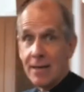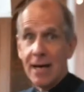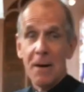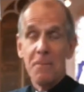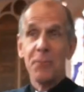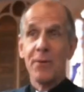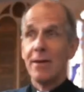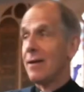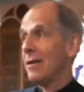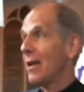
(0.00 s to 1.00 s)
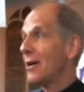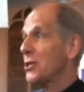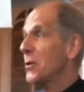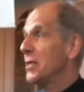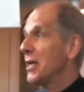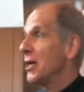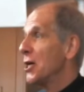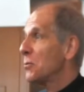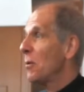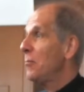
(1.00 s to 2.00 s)
in the last 20
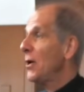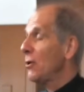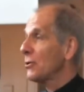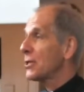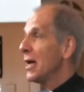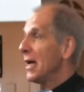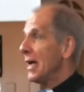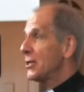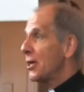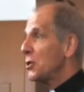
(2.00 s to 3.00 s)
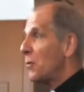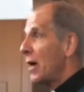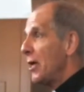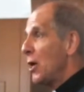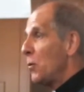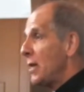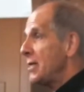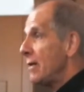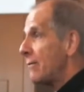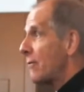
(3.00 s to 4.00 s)
years were built in such a way that you
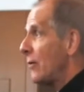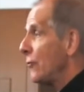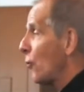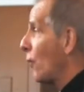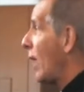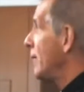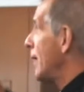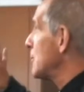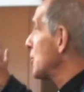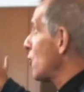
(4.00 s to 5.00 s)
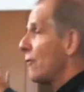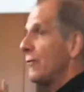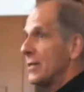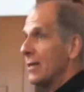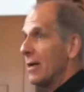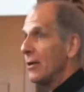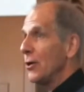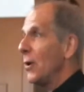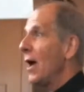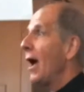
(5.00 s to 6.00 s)
went in the front door and there was an office and a
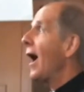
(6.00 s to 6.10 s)
loo,